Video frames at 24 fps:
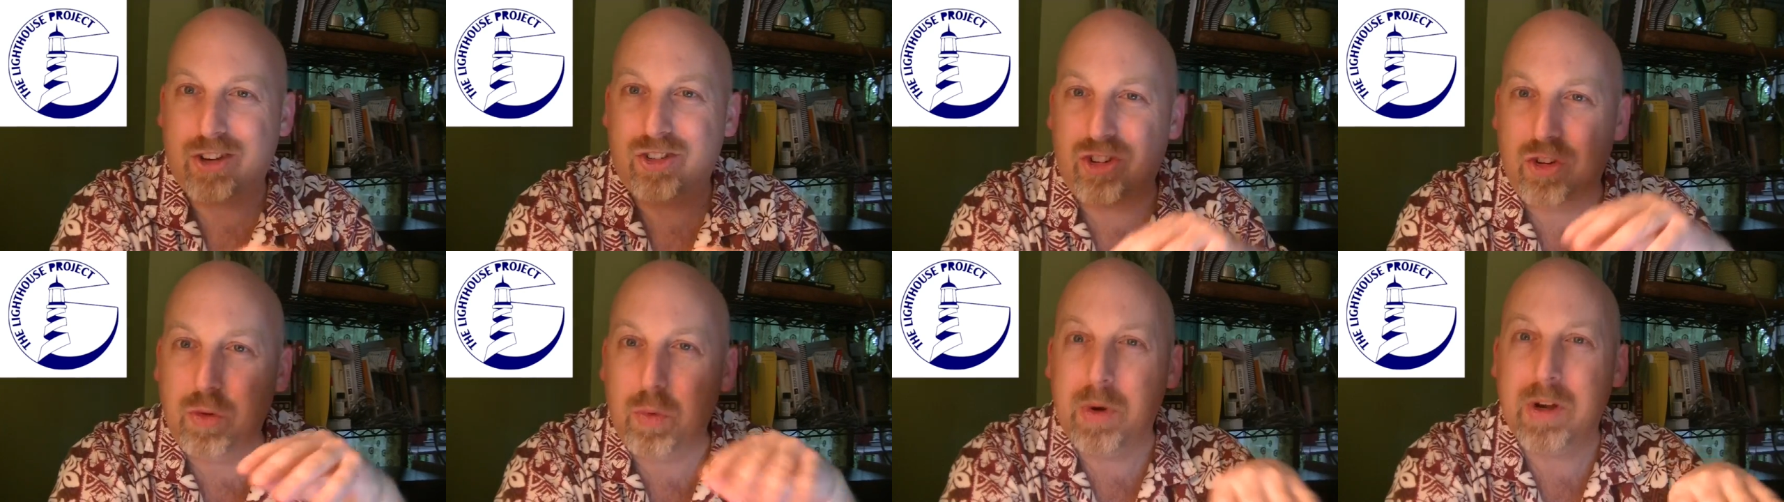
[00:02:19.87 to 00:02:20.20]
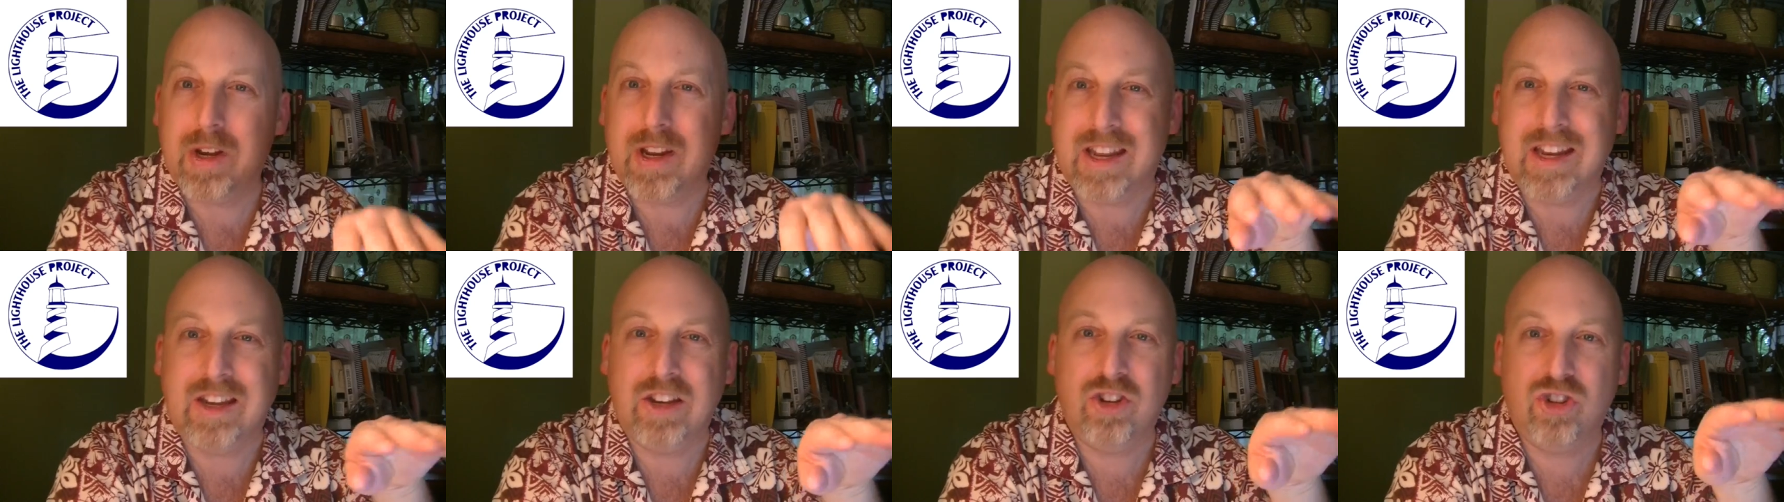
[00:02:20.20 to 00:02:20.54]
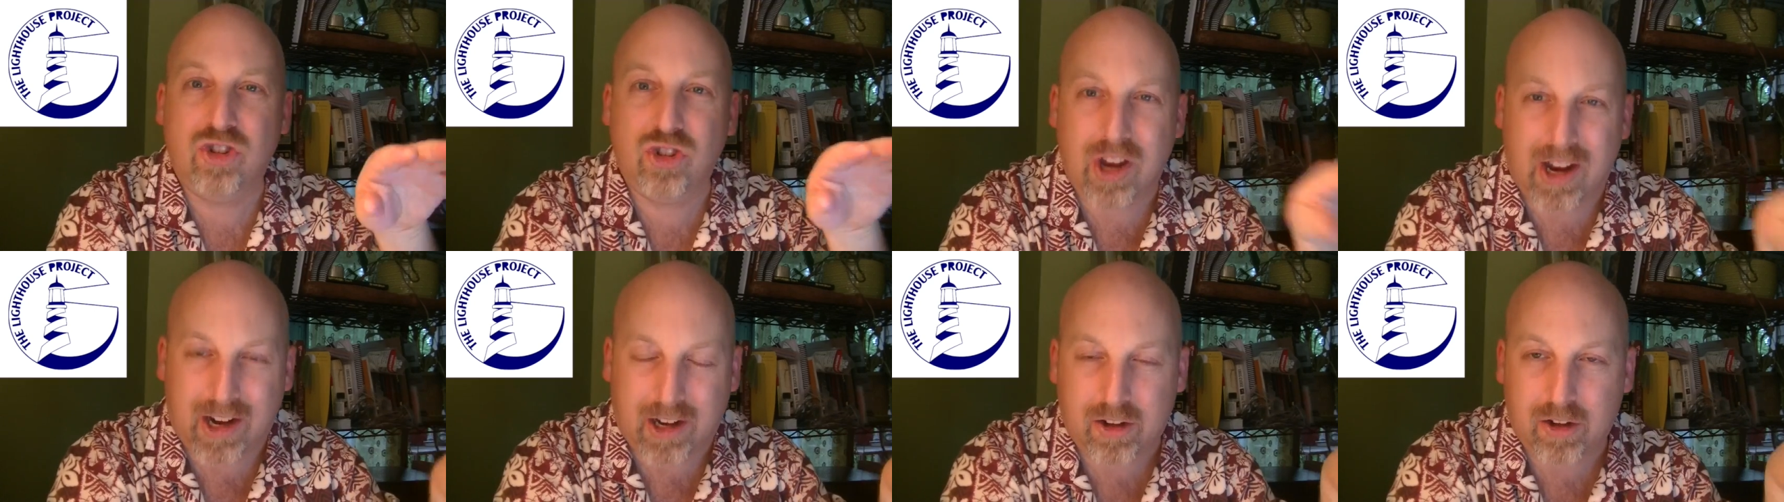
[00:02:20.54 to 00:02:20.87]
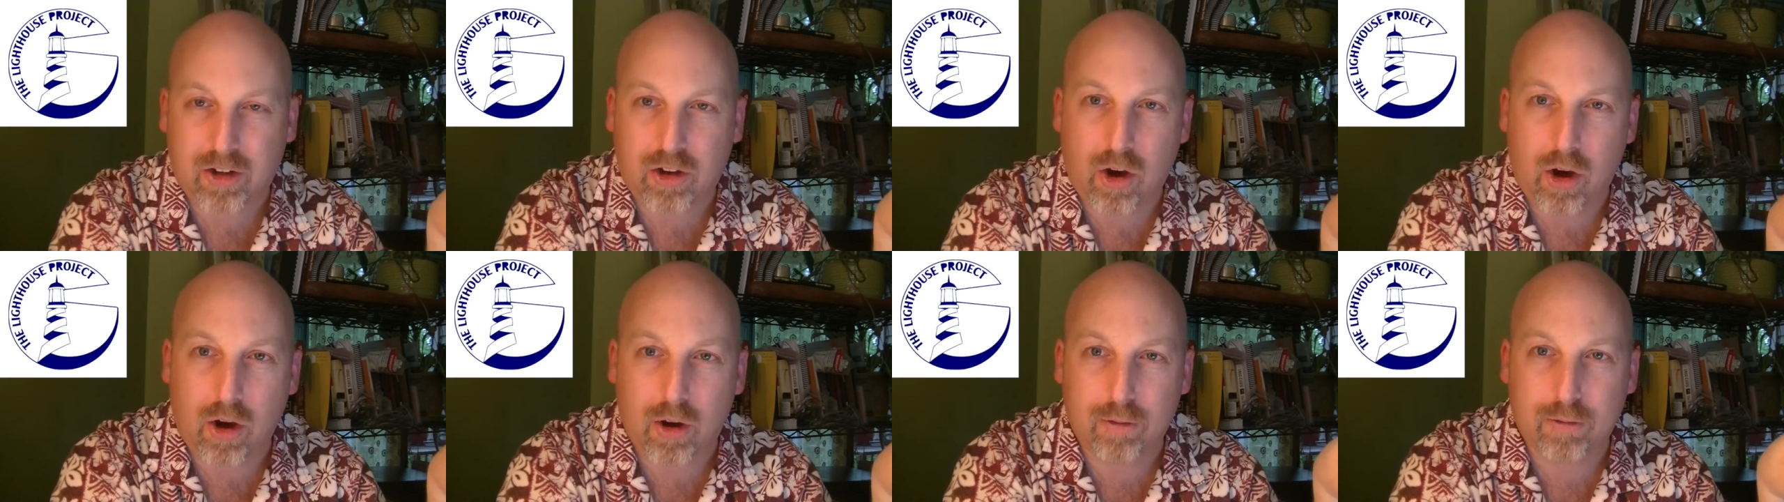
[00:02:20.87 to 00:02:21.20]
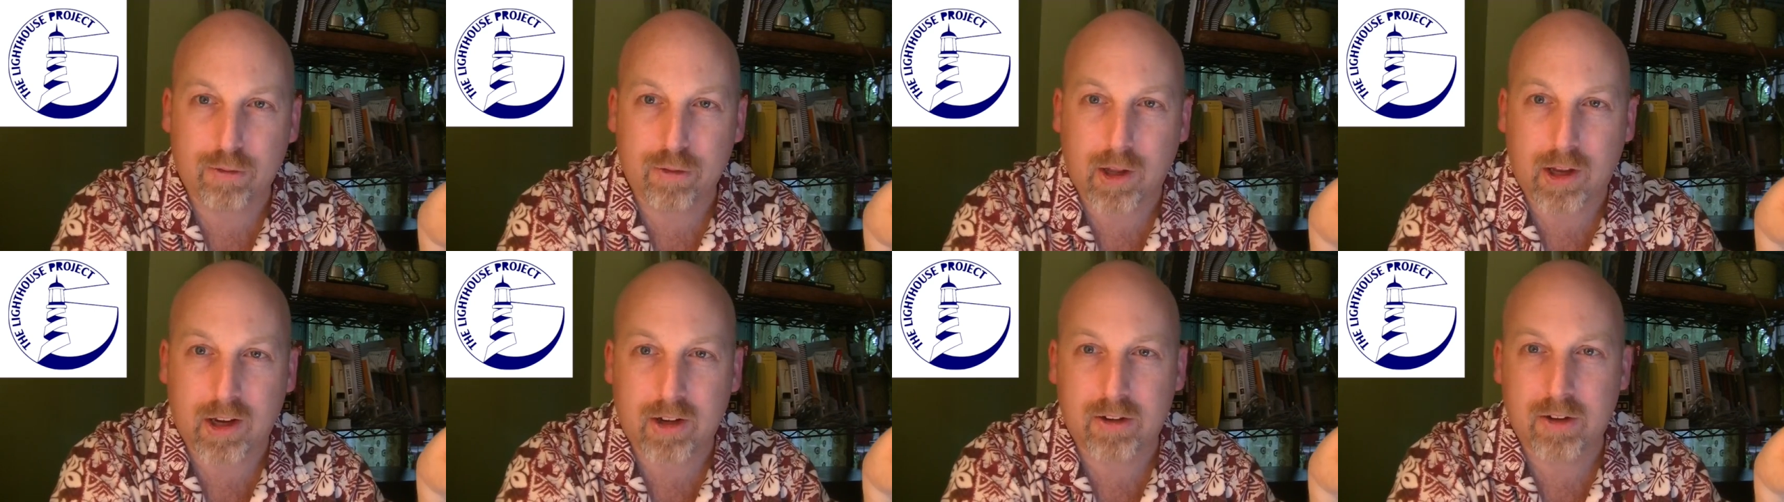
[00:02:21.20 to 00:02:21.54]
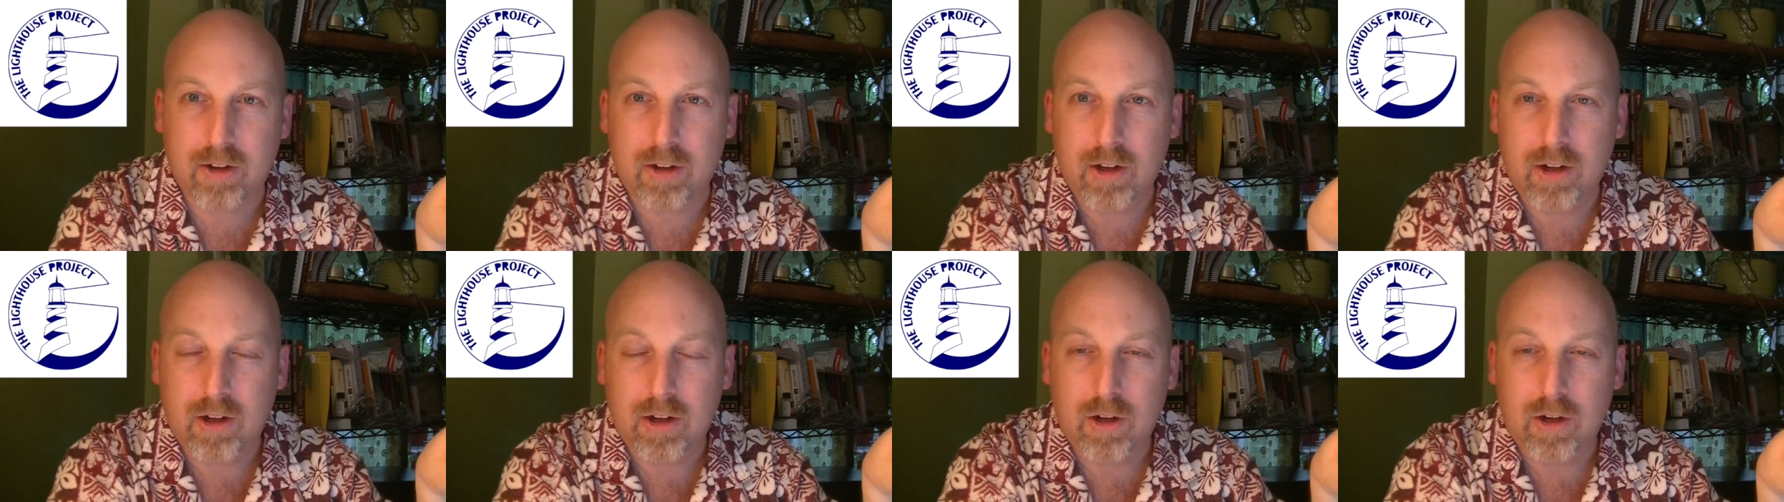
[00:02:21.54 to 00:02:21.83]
she would inject conflict.